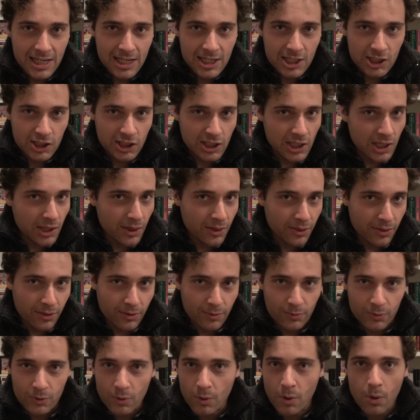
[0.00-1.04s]
She
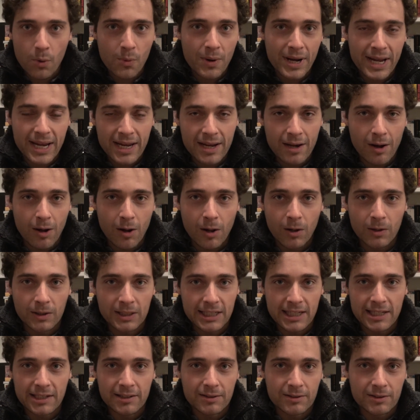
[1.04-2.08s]
threw away all
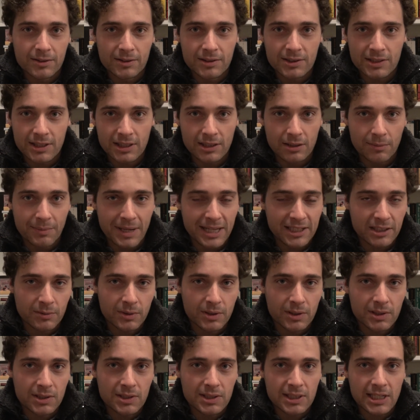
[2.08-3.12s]
the innards and the
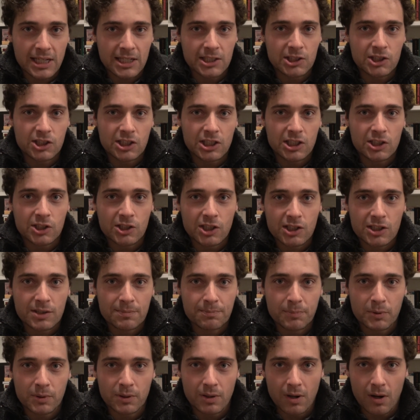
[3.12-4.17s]
manuals, and she
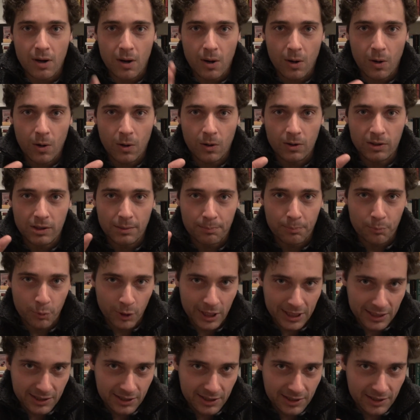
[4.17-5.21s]
just put all the
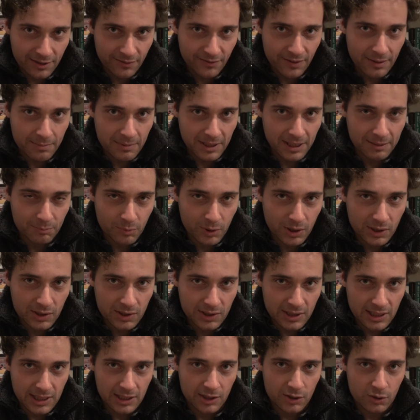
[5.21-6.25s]
bricks, the Fabuland
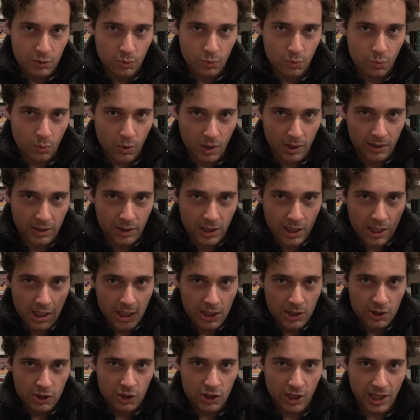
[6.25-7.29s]
bricks, into one
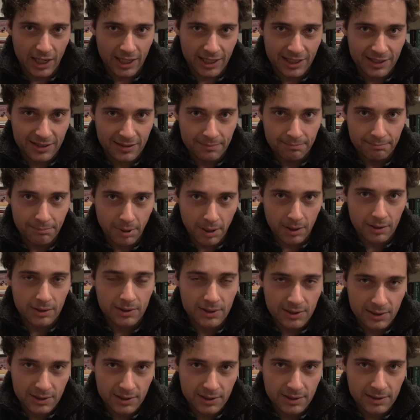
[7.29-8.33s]
giant
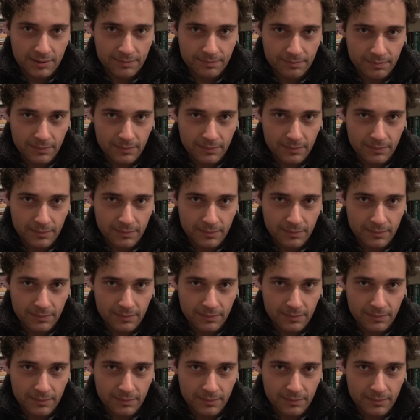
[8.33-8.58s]
box.